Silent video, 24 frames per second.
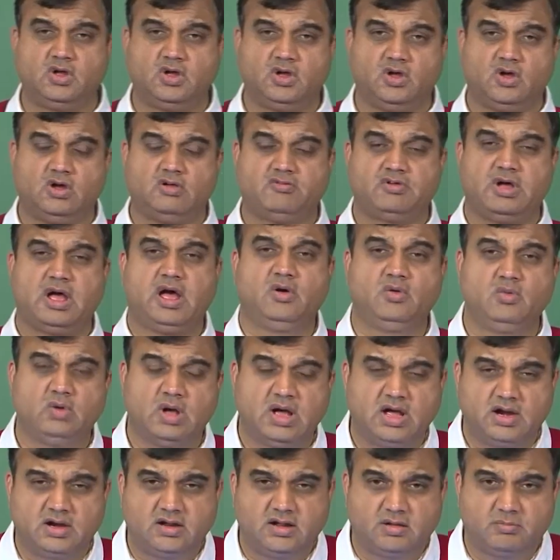of how
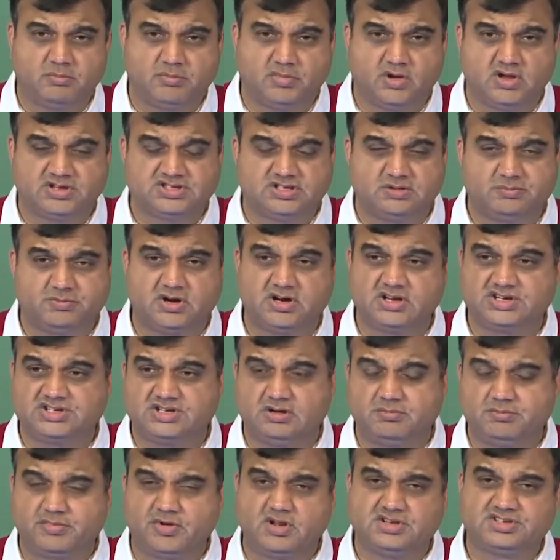our composite
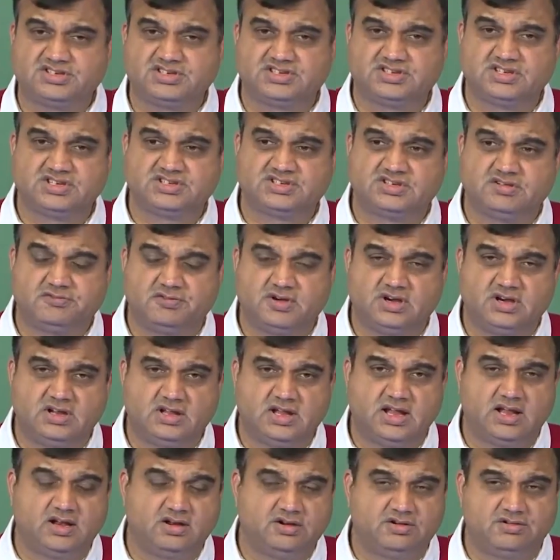production process is different
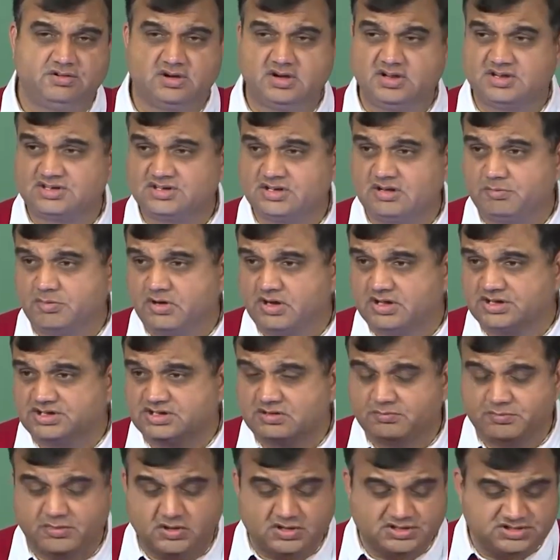than traditional
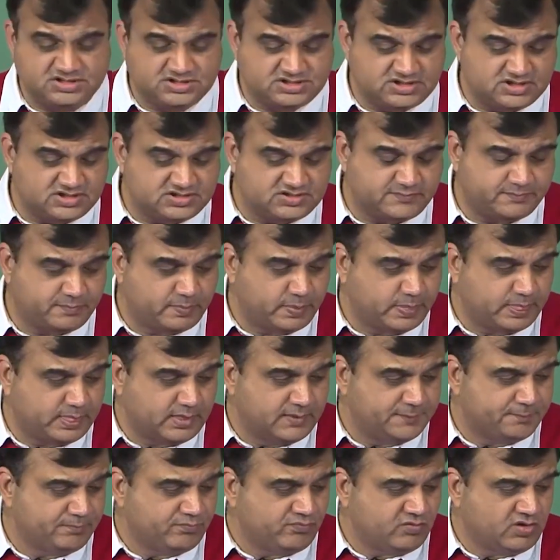production processes.
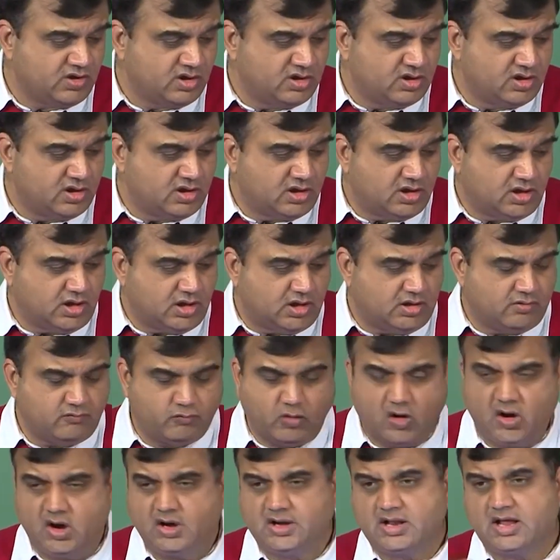
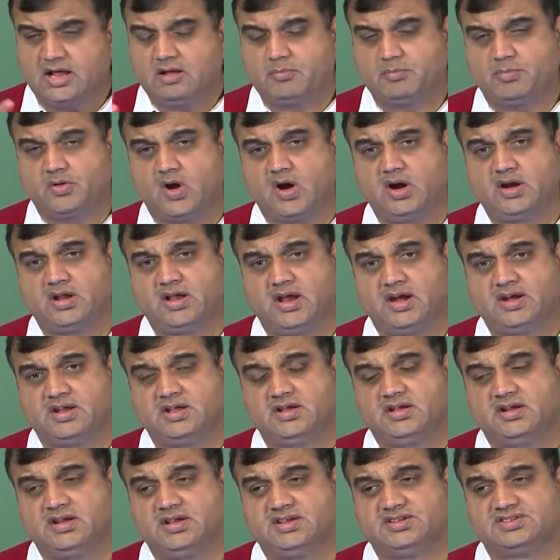What are broad
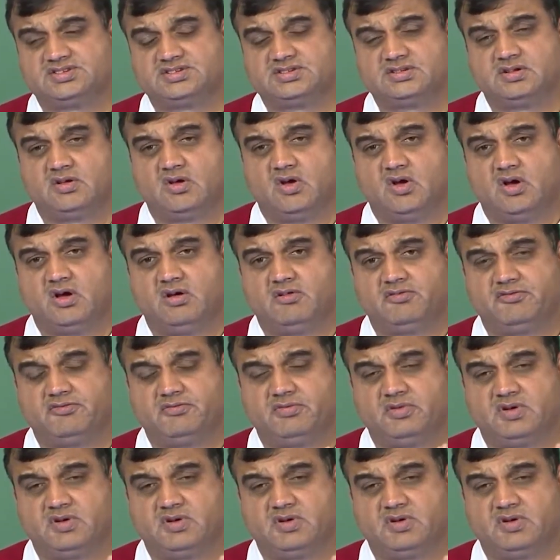categories of